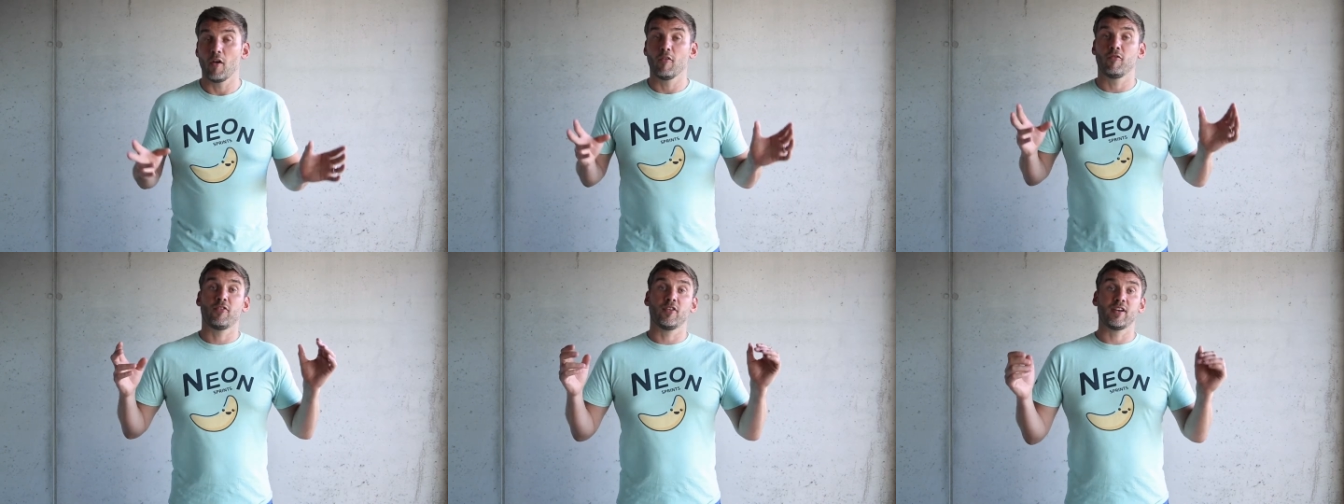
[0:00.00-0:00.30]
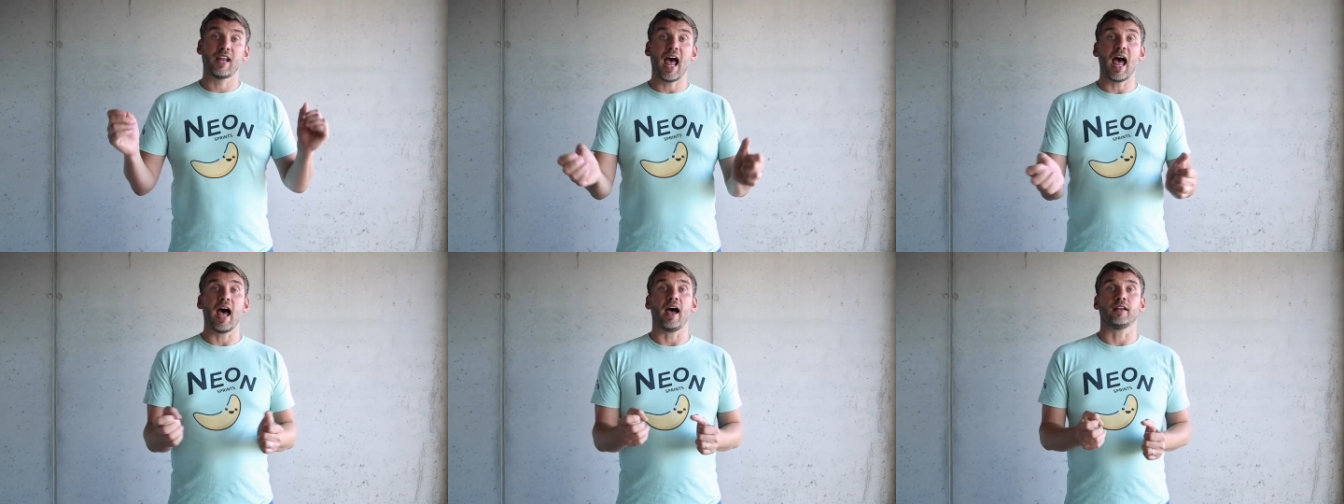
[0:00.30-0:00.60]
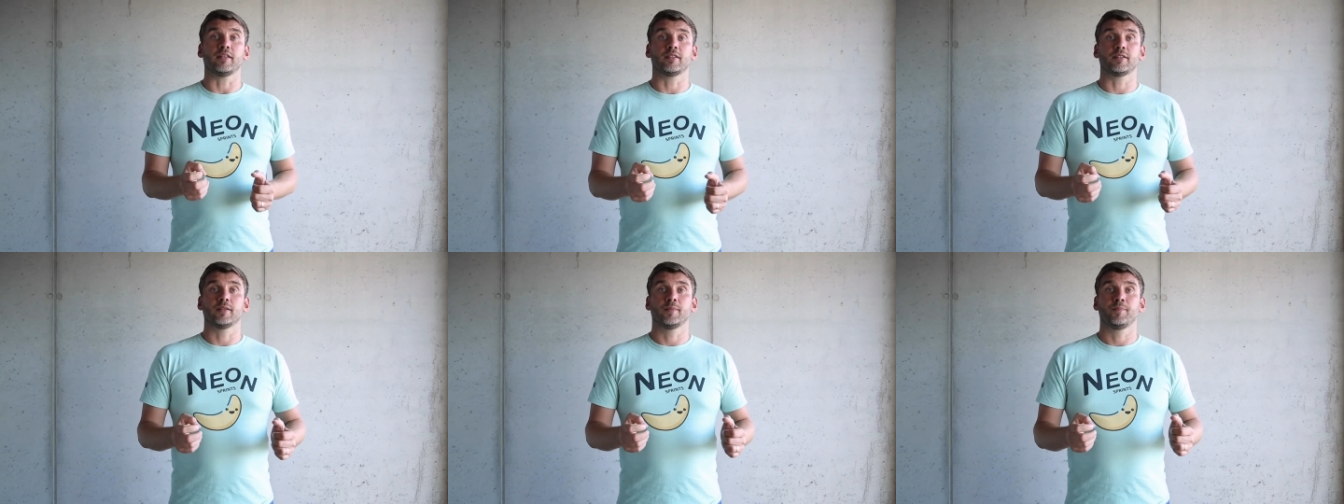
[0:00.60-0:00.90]
For
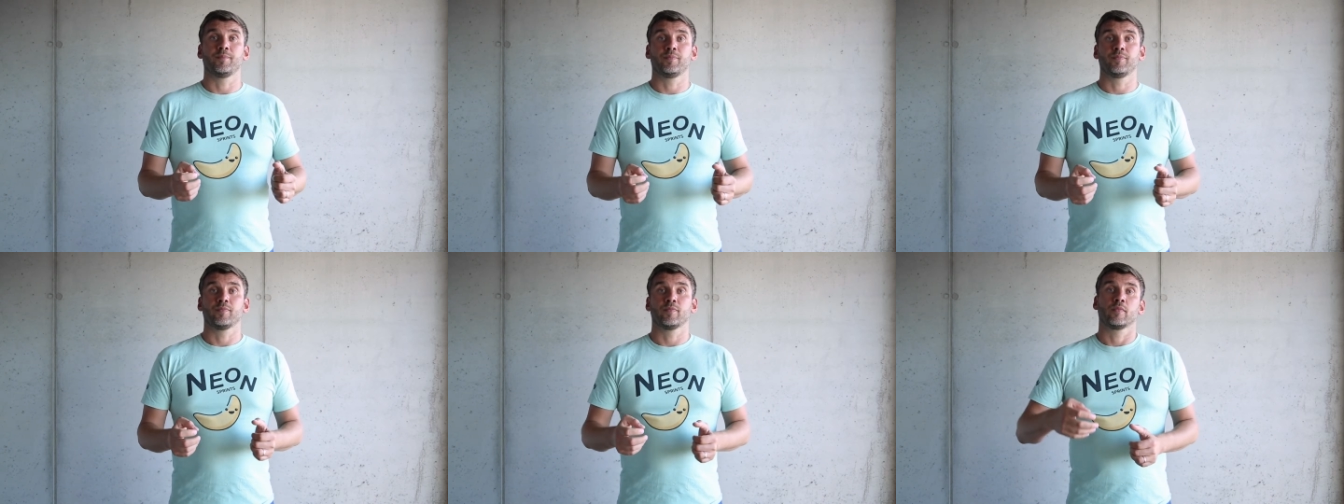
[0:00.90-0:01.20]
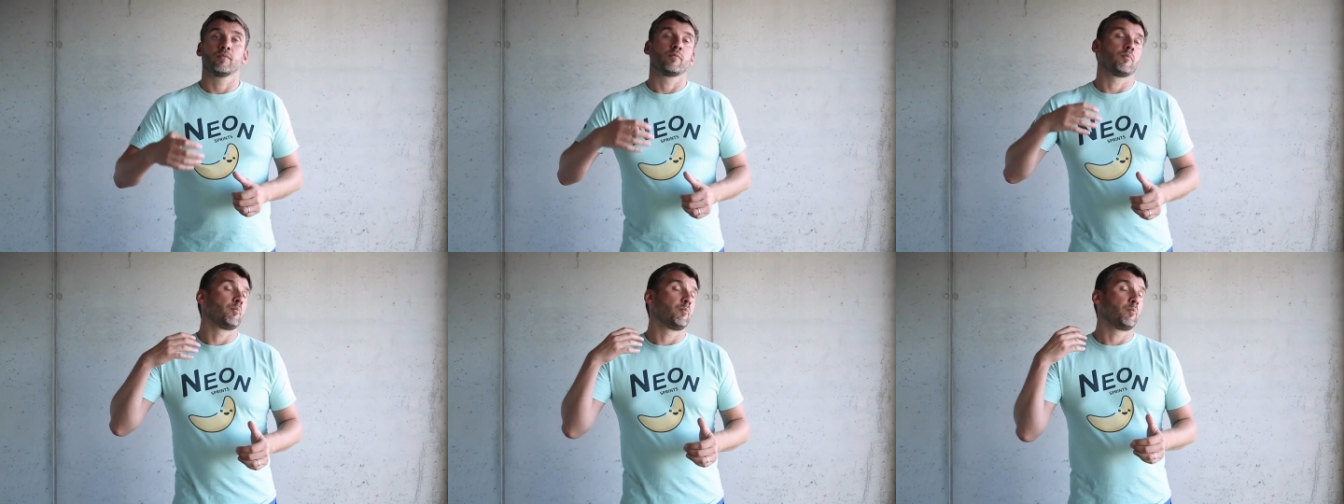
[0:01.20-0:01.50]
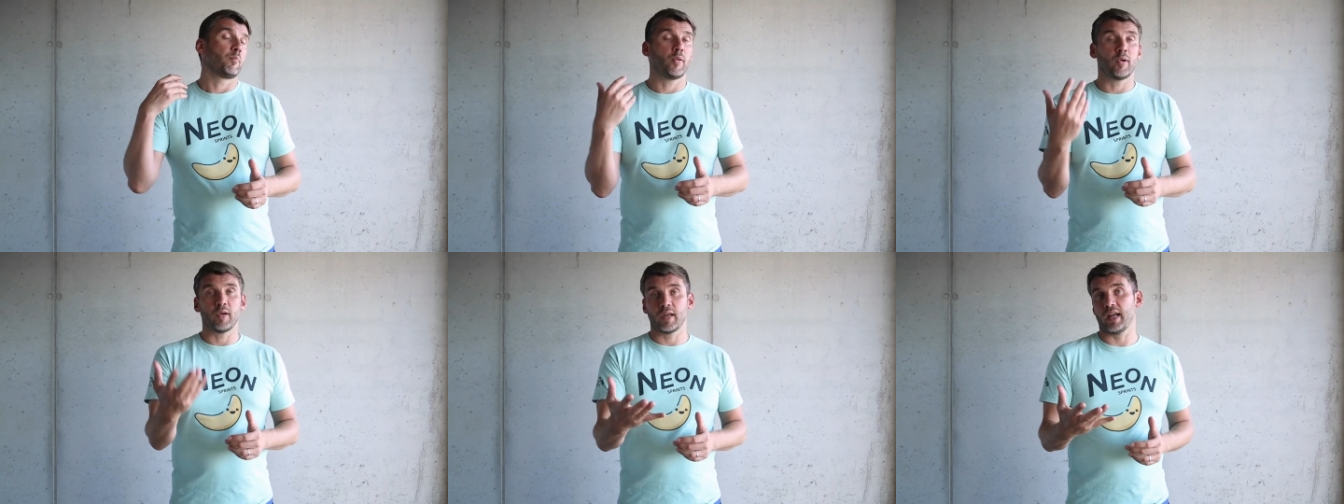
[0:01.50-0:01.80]
that,
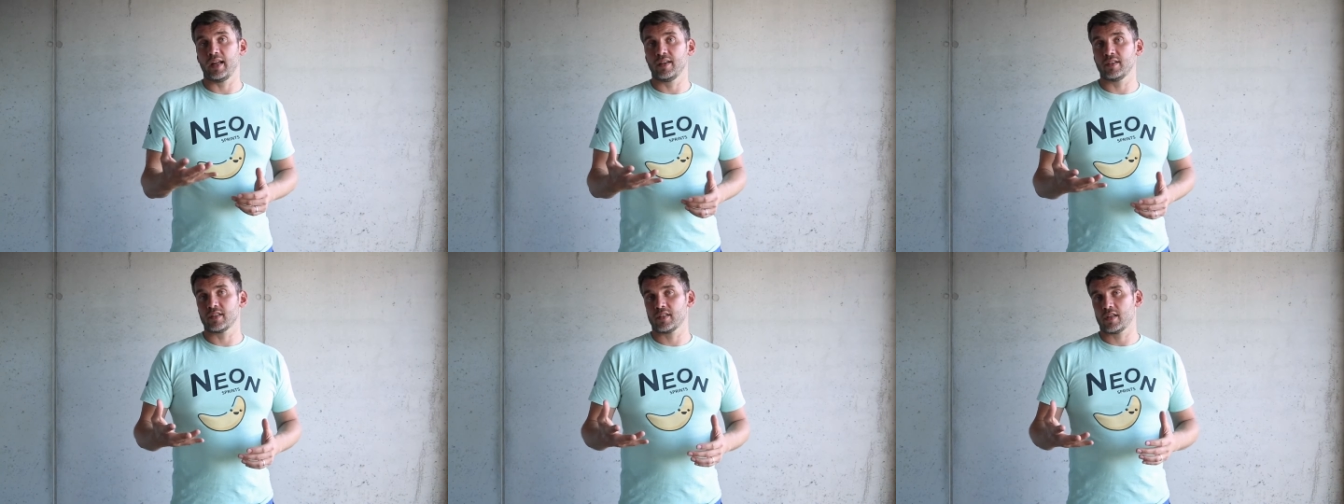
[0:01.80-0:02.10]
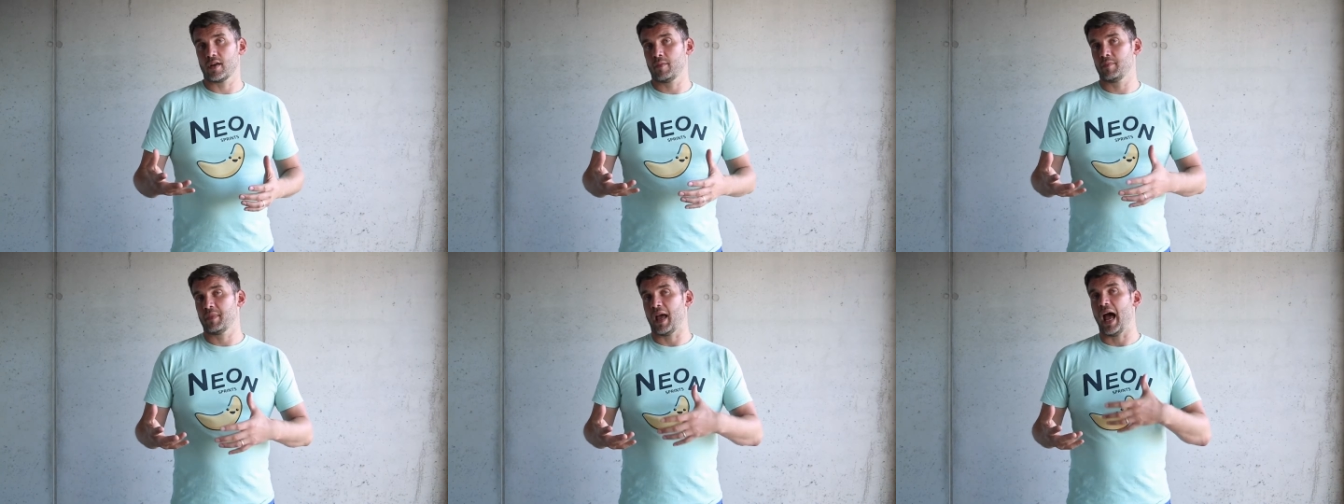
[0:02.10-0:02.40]
put in some